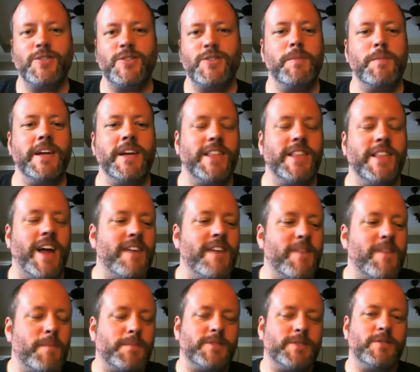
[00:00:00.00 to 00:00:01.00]
to be a live
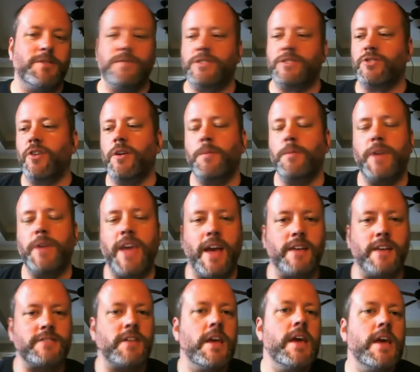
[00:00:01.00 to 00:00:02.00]
episode of Astronomy
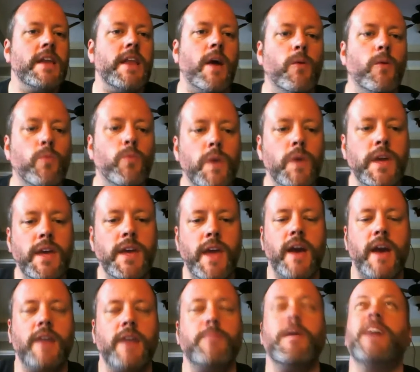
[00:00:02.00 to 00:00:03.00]
Cast. Now we
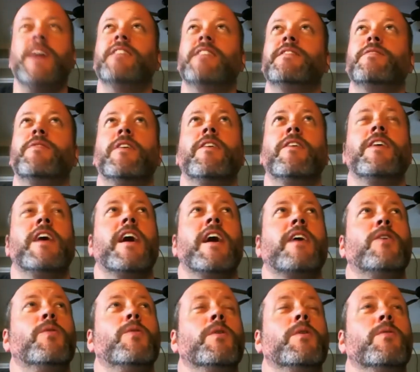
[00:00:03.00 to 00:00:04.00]
had man, it's a very
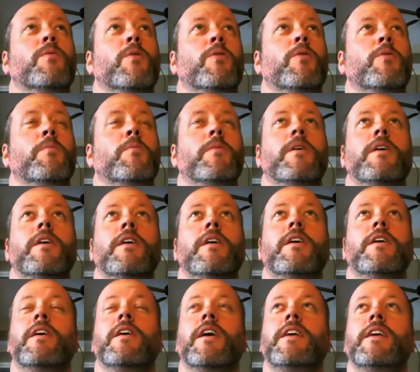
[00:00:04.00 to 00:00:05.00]
echoey room.
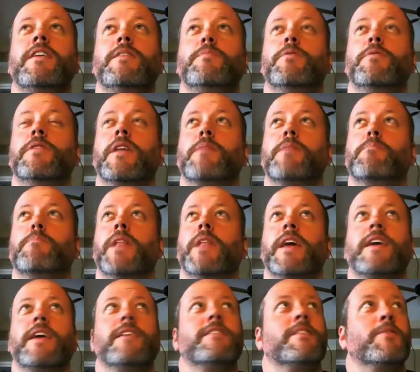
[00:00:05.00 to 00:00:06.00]
I need to put like
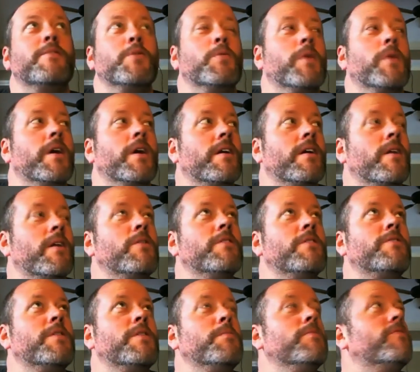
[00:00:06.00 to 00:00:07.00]
blankets everywhere. I wonder
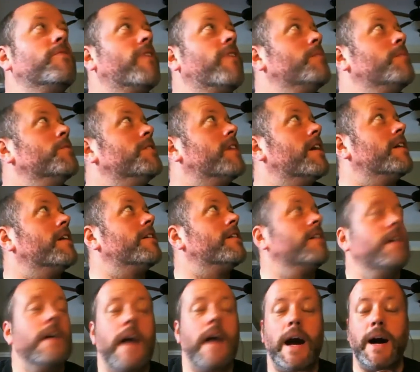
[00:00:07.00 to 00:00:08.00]
if they'd be fine with that.
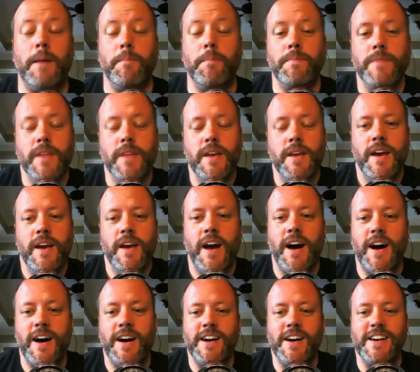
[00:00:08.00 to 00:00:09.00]
Um,
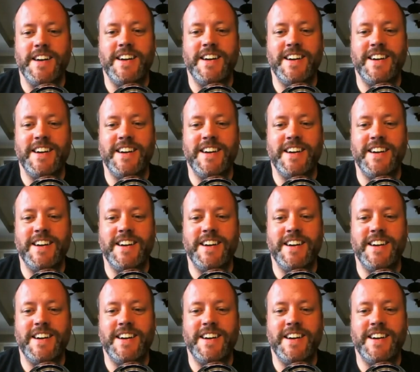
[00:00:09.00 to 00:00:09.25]
uh,